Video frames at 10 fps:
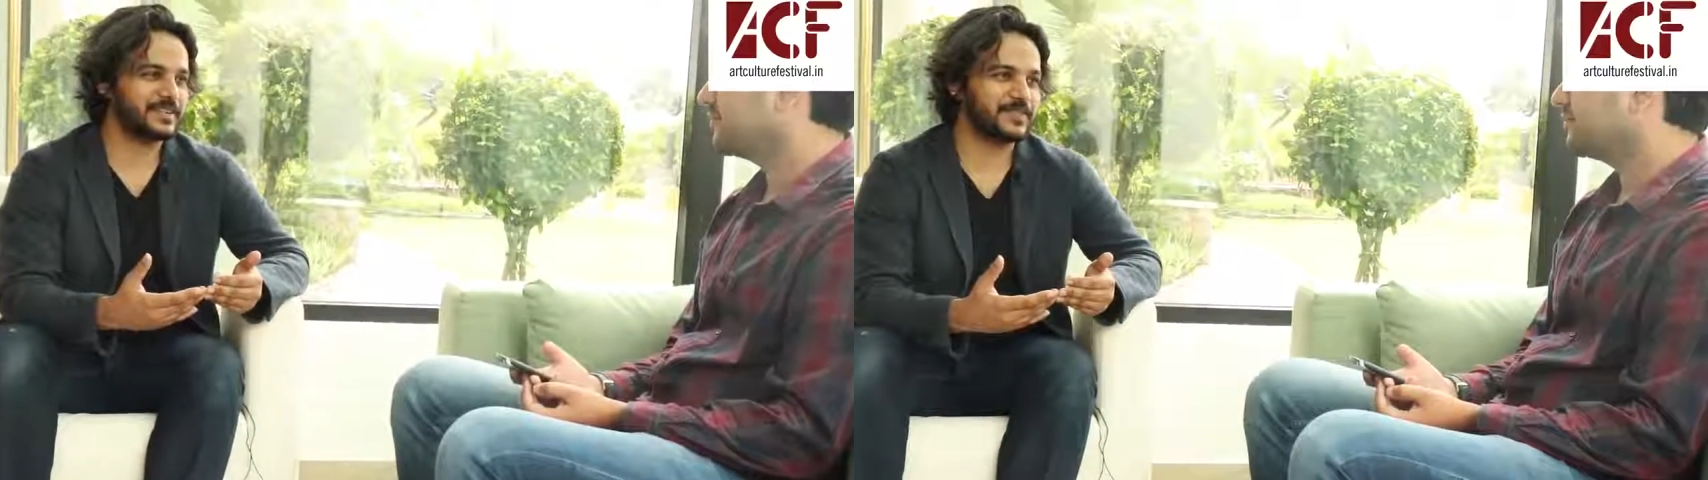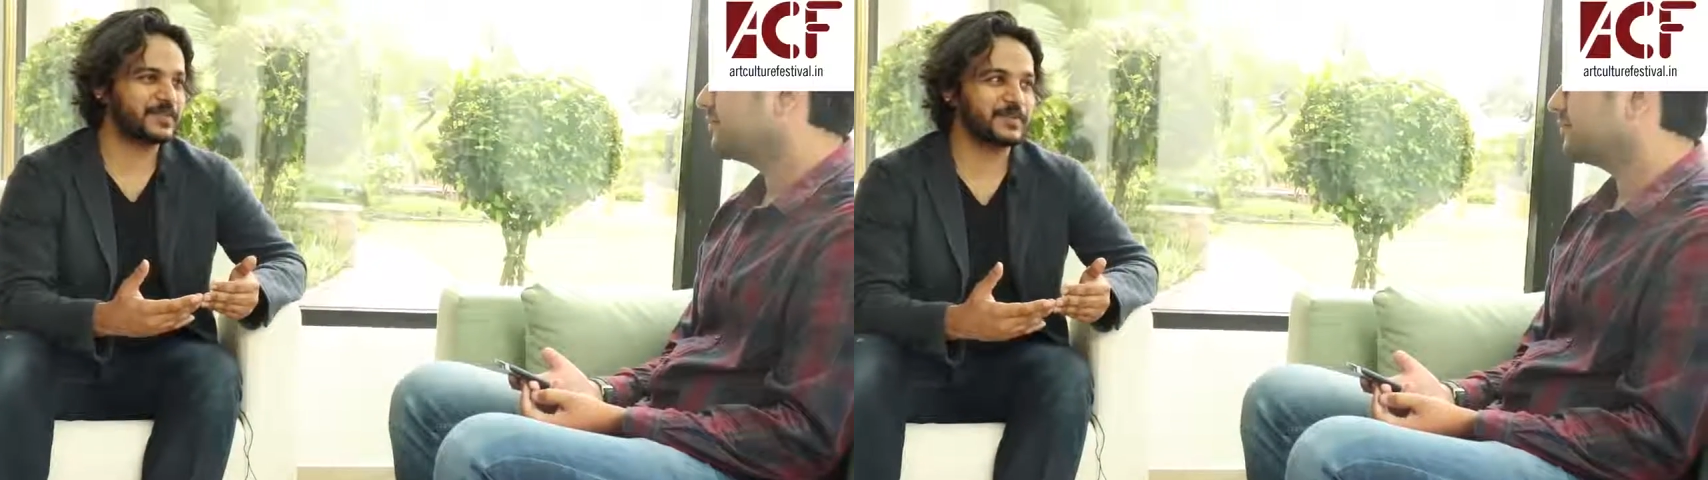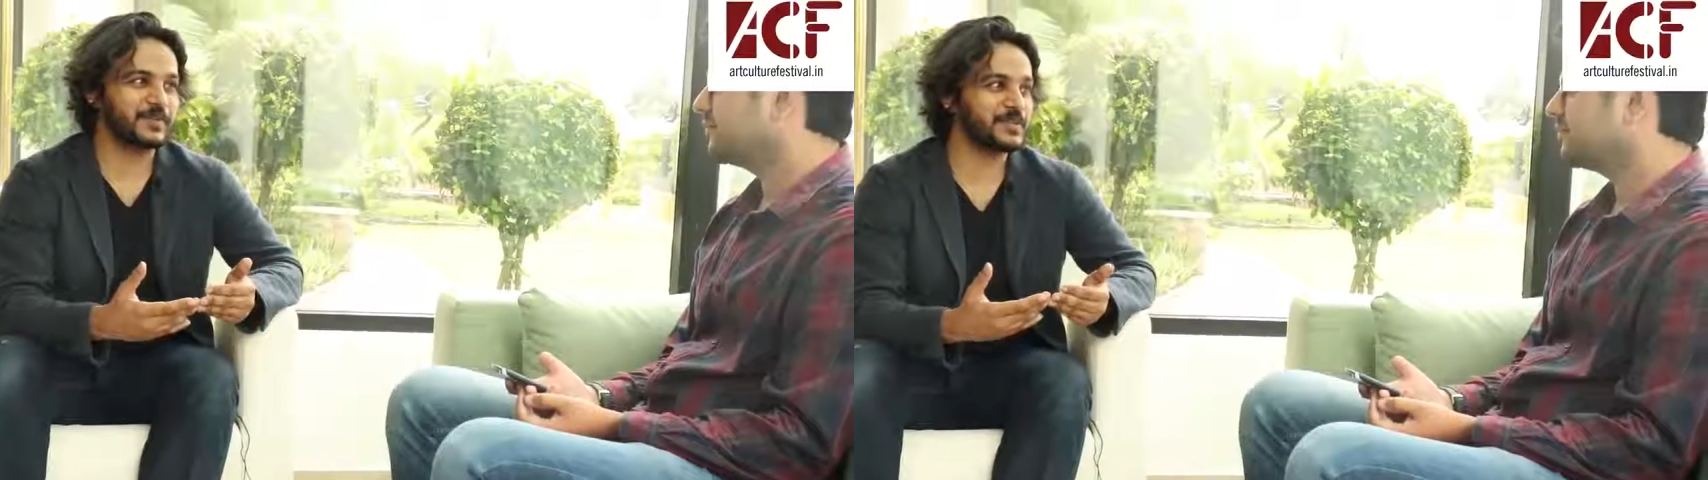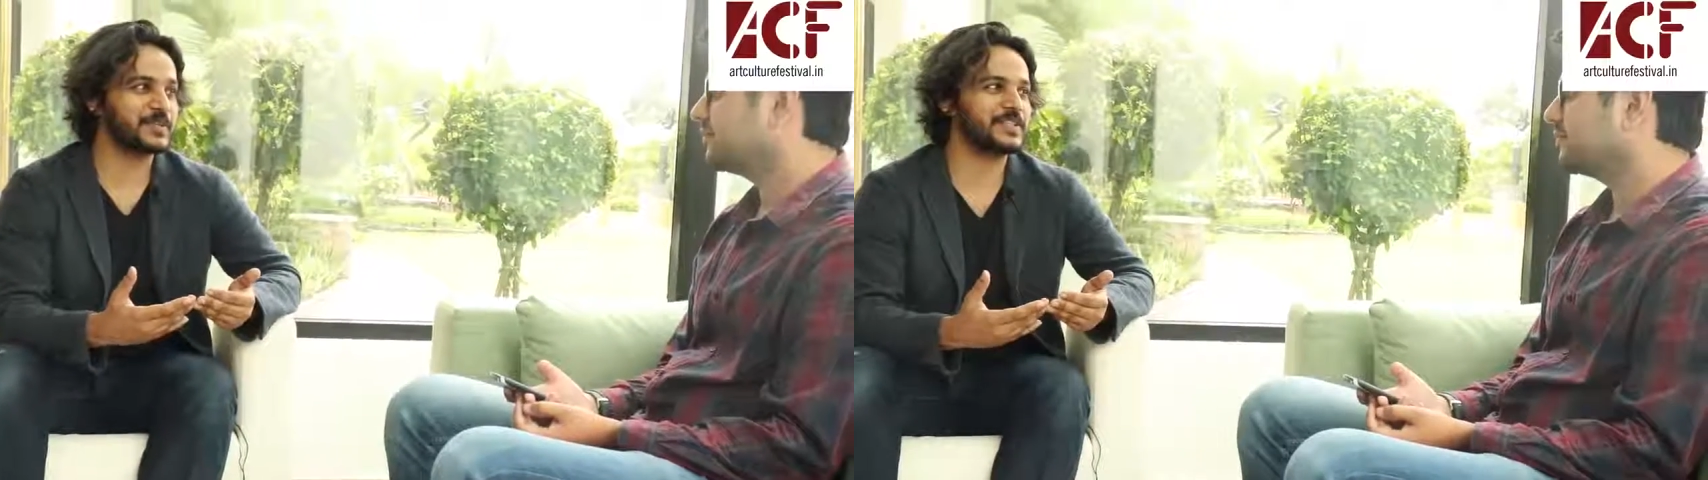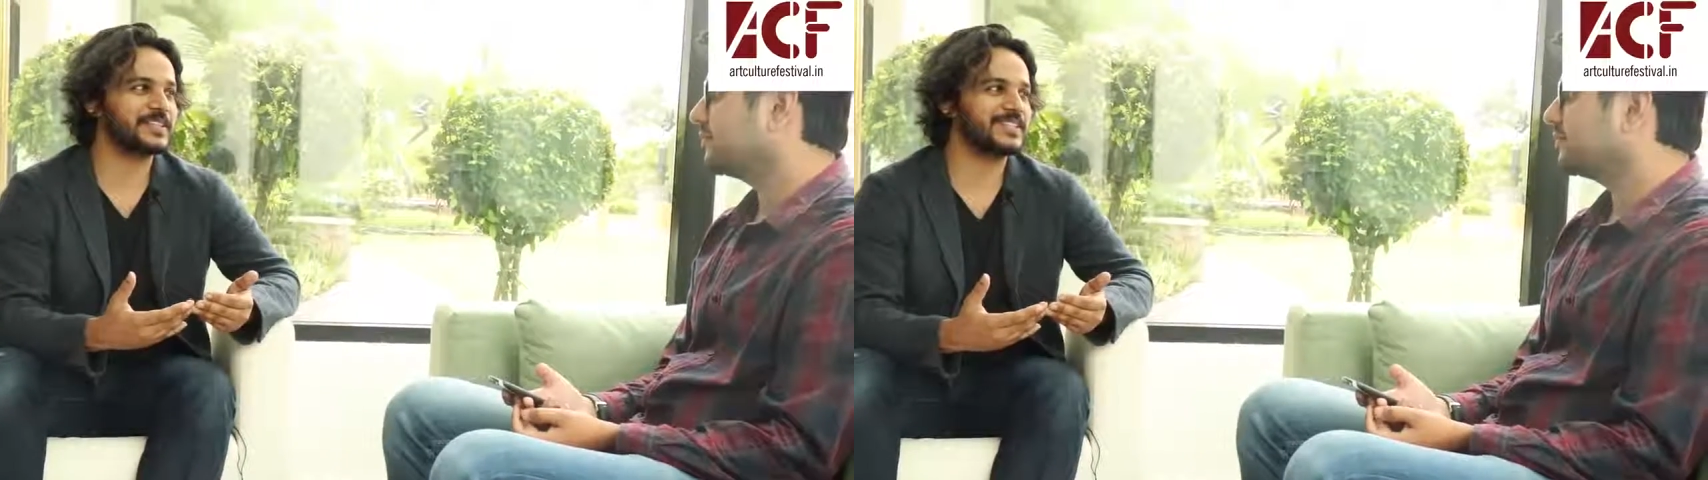someone who
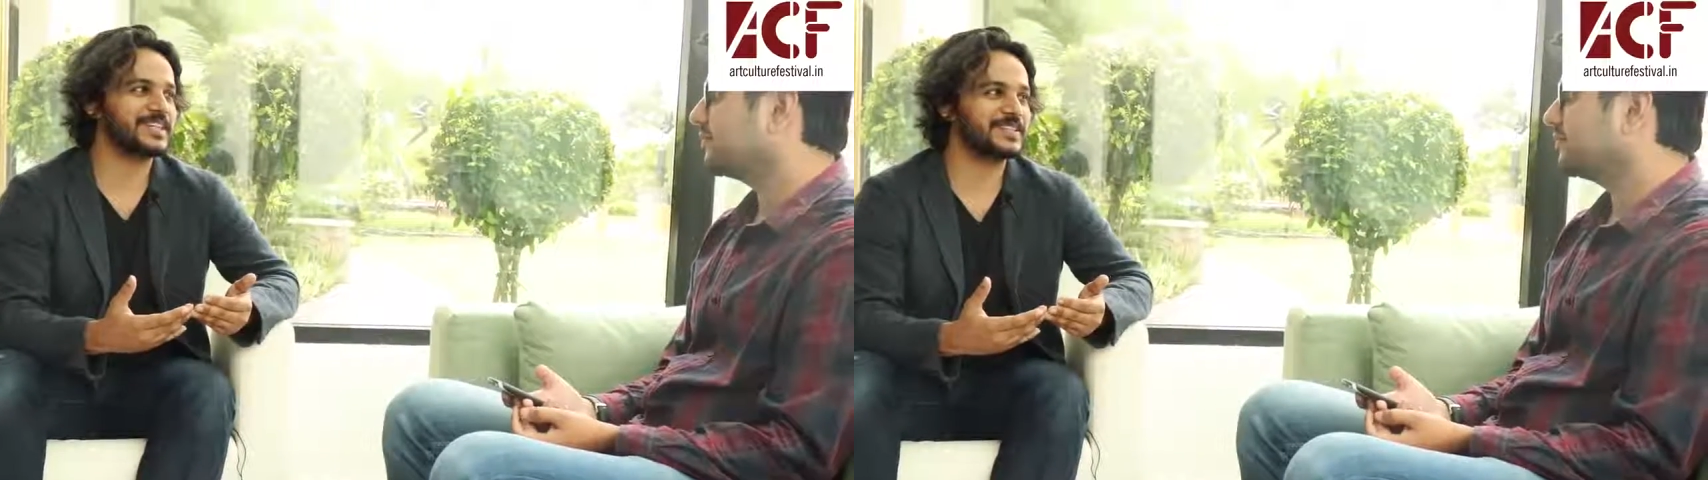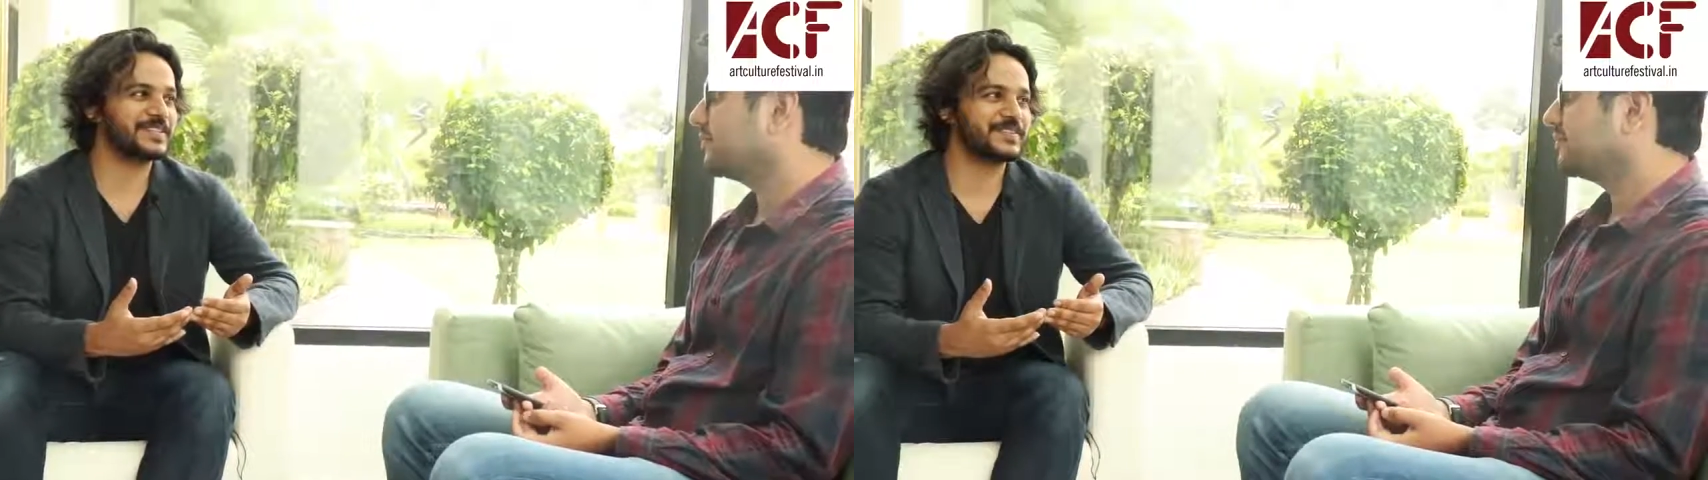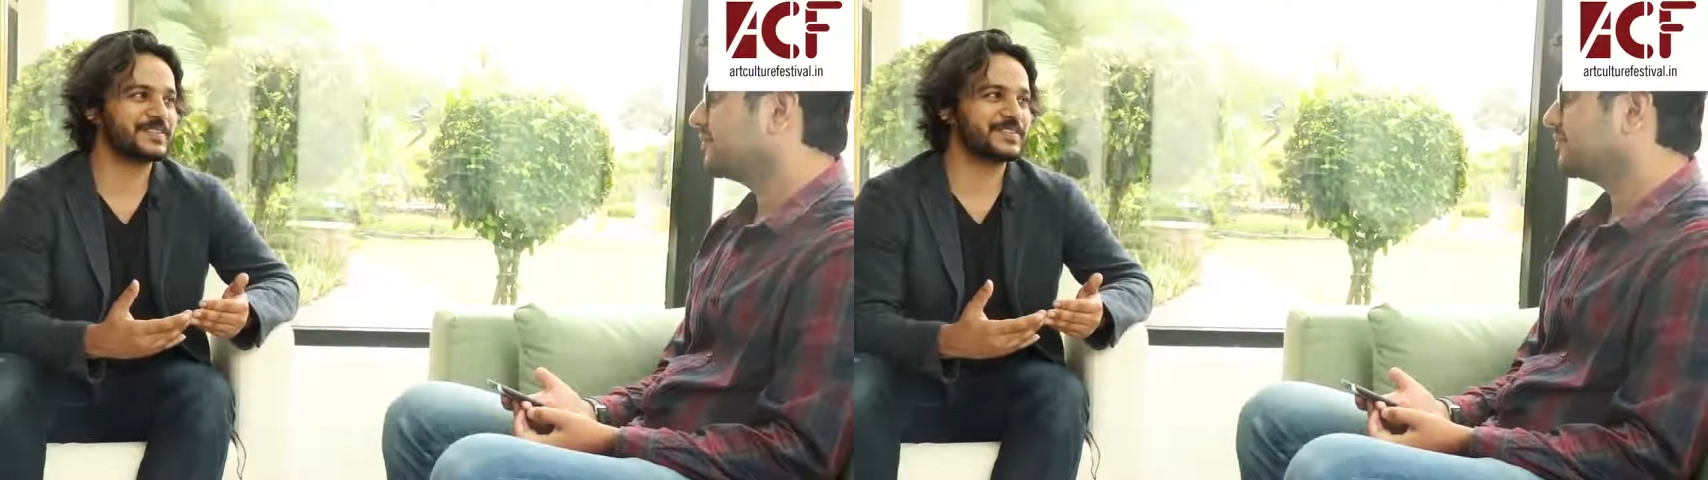knows all the secrets